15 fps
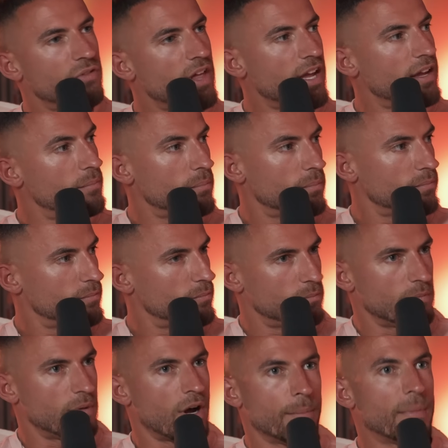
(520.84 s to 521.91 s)
they
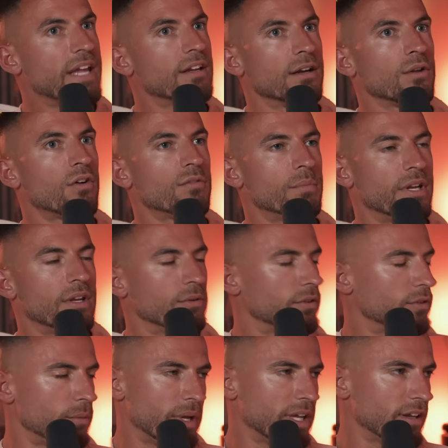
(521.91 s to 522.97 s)
are making a lot of money or
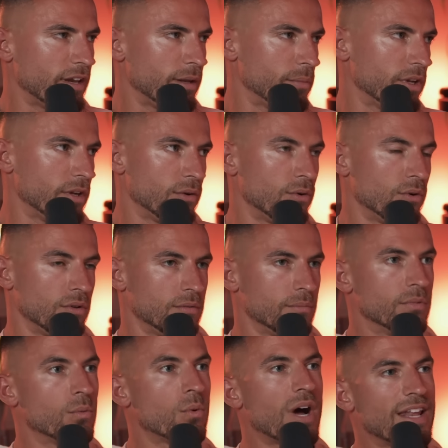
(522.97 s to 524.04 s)
not making any money at all.
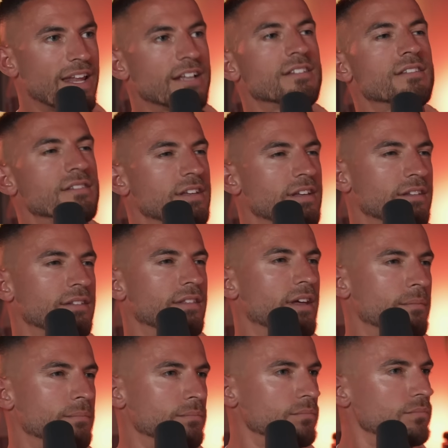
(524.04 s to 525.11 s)
But what I like to see is
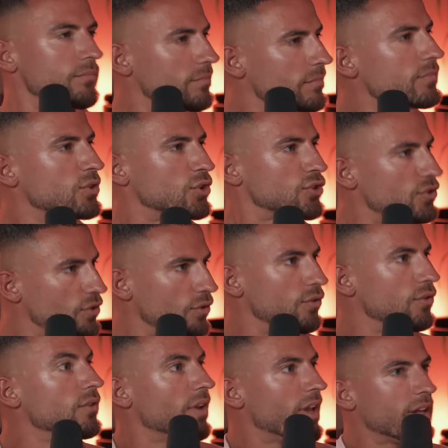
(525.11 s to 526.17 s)
them just
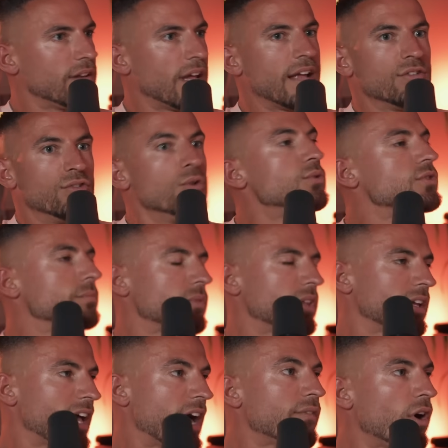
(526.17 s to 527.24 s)
do
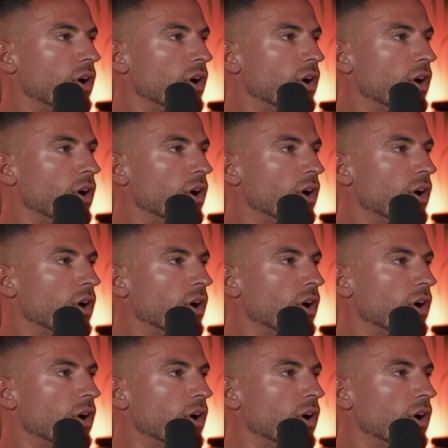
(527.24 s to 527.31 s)
something, have a